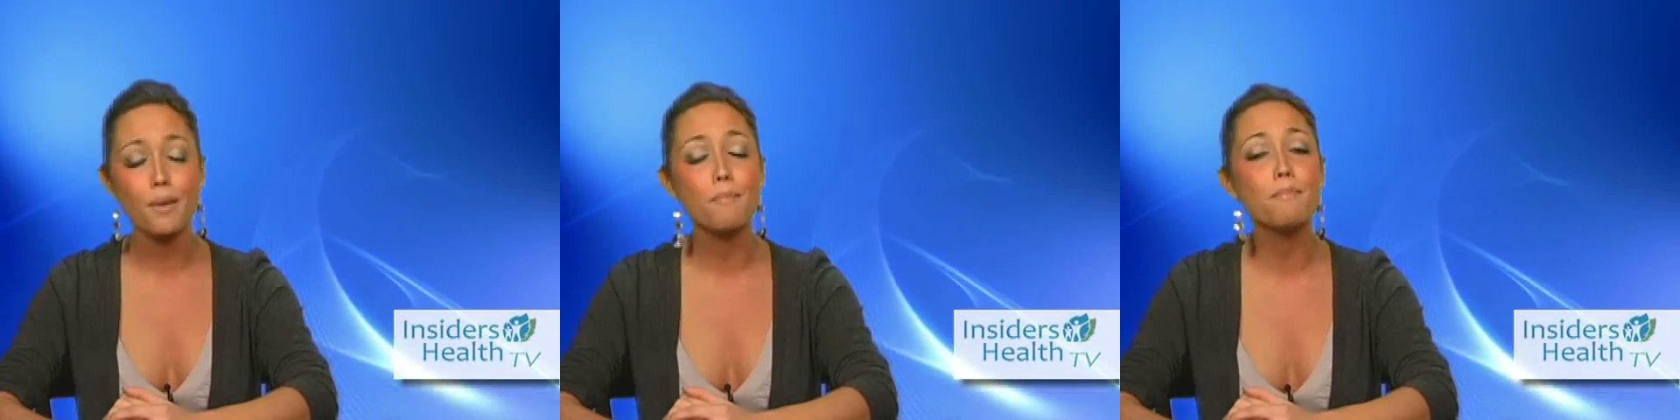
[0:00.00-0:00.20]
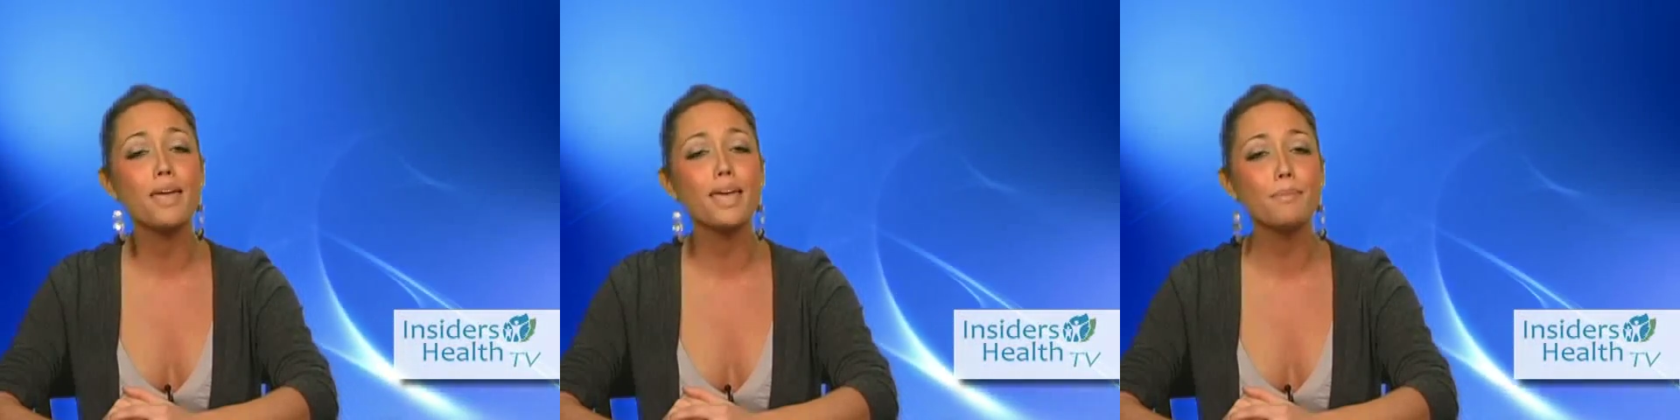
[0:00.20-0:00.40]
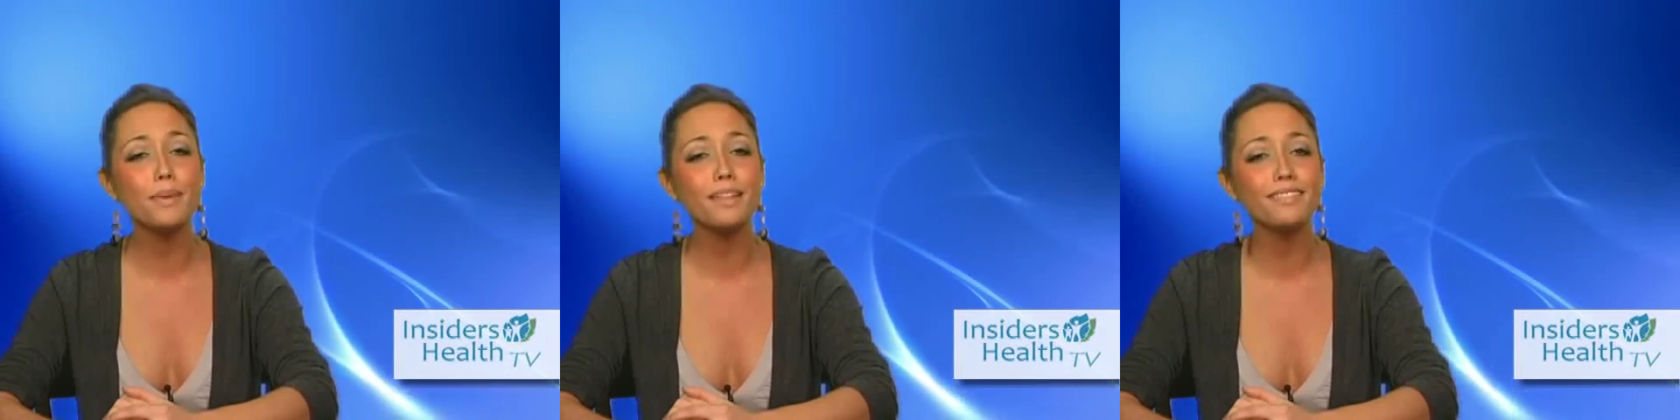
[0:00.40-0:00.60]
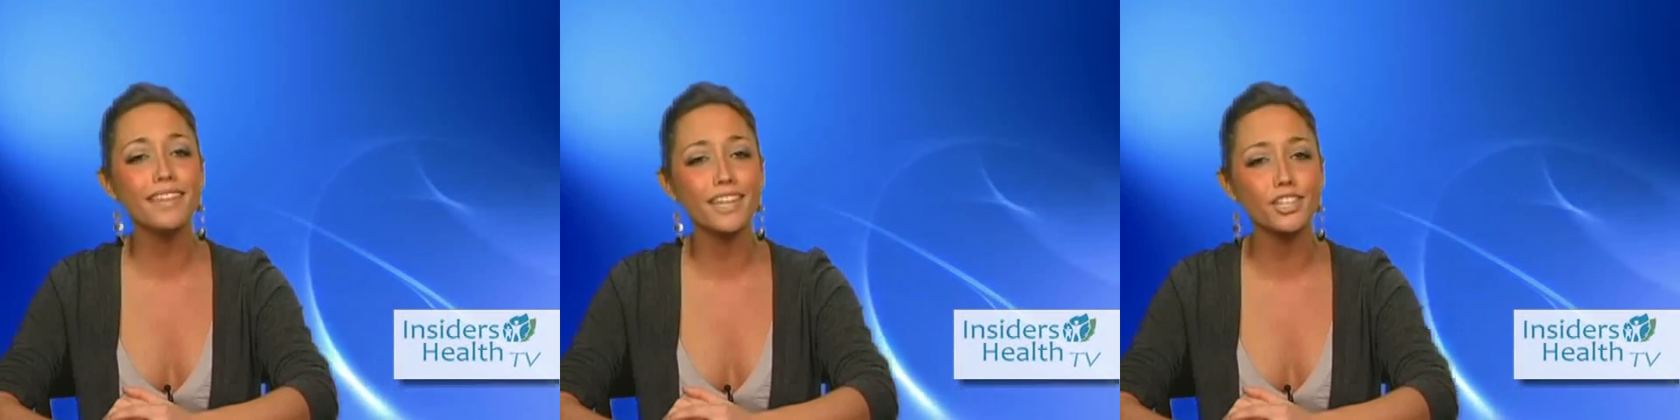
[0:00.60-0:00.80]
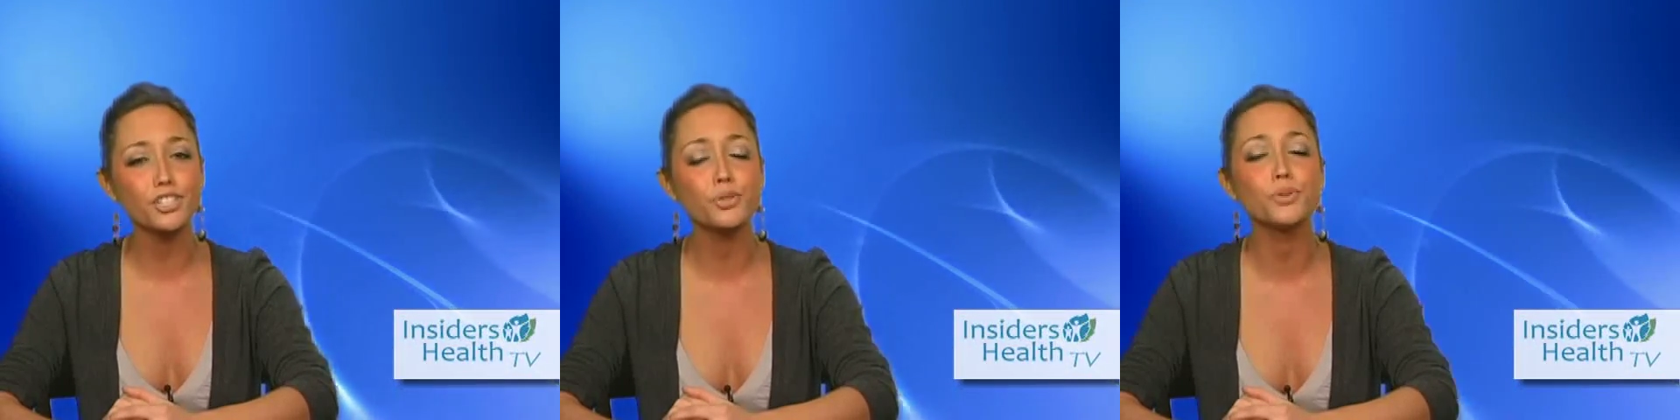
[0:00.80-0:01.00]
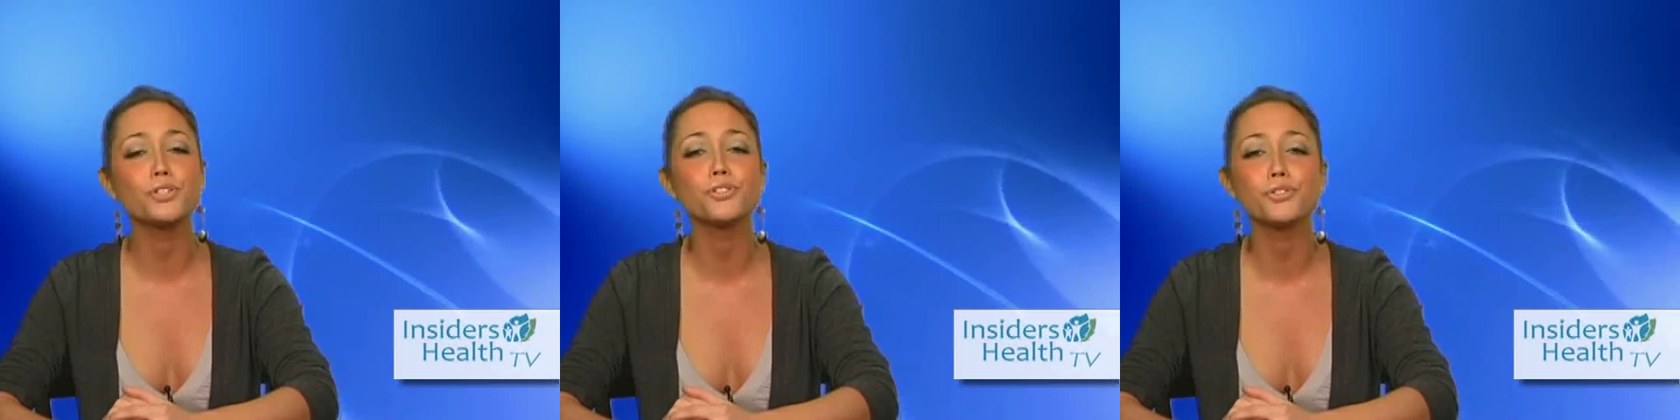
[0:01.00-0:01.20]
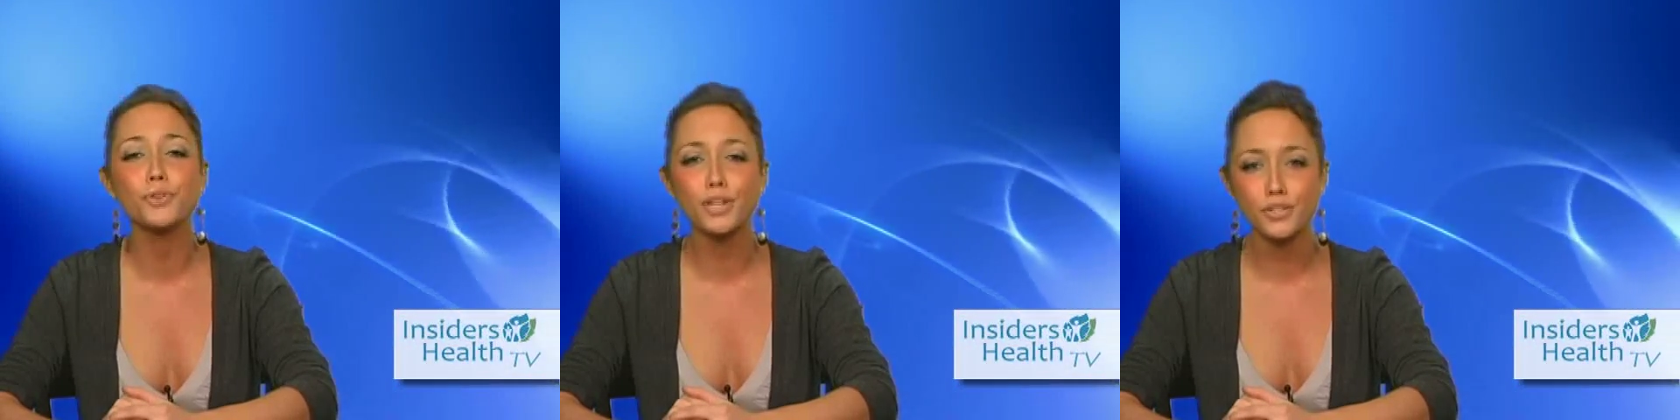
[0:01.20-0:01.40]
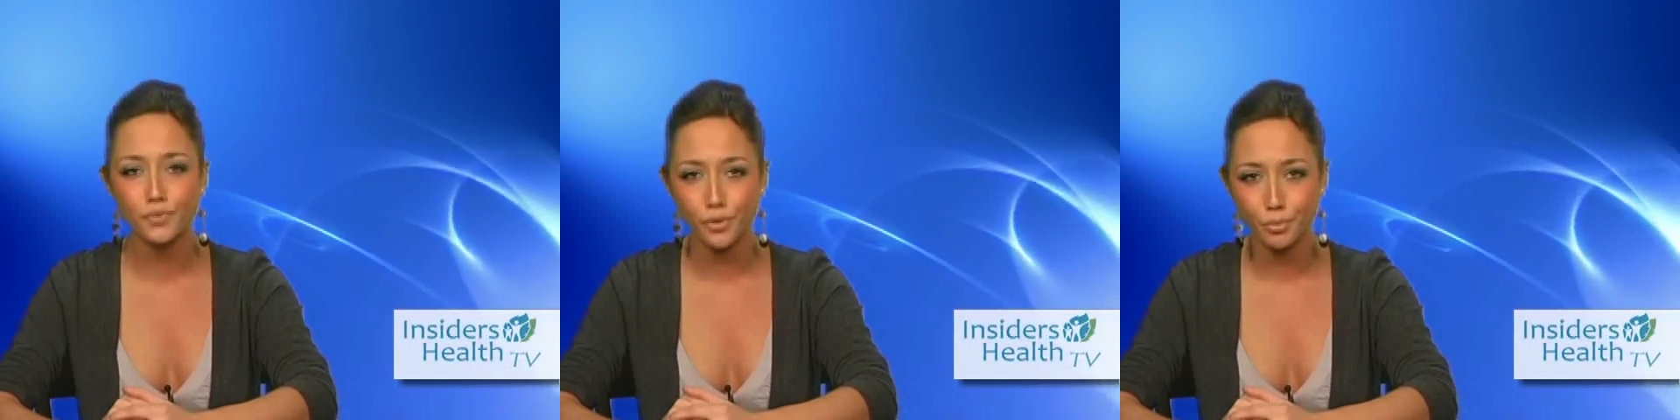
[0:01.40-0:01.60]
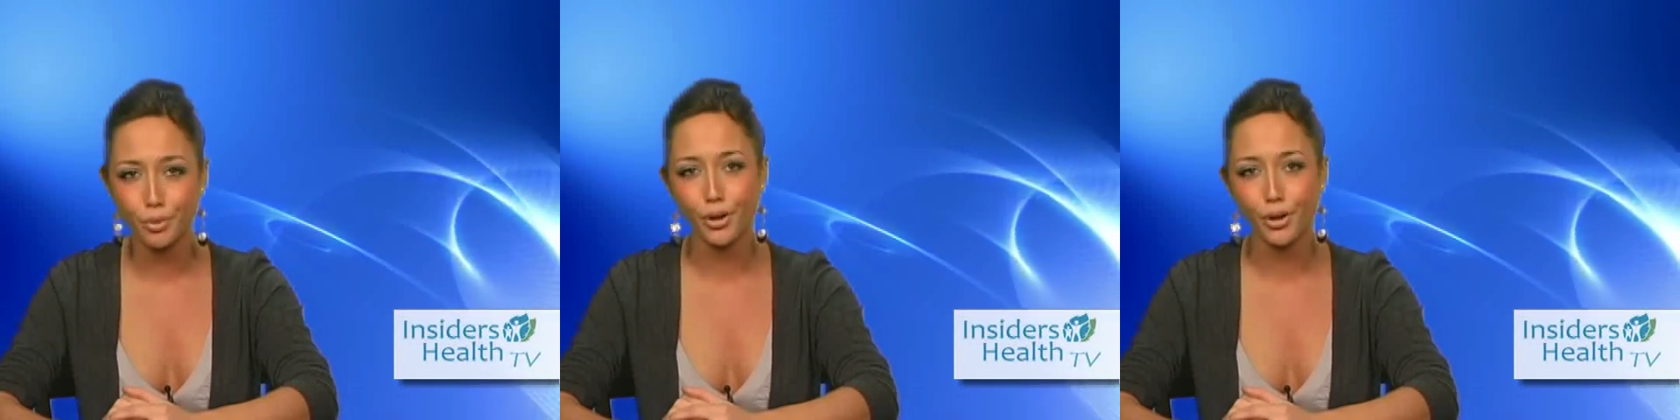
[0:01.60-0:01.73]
may be linked to a stressful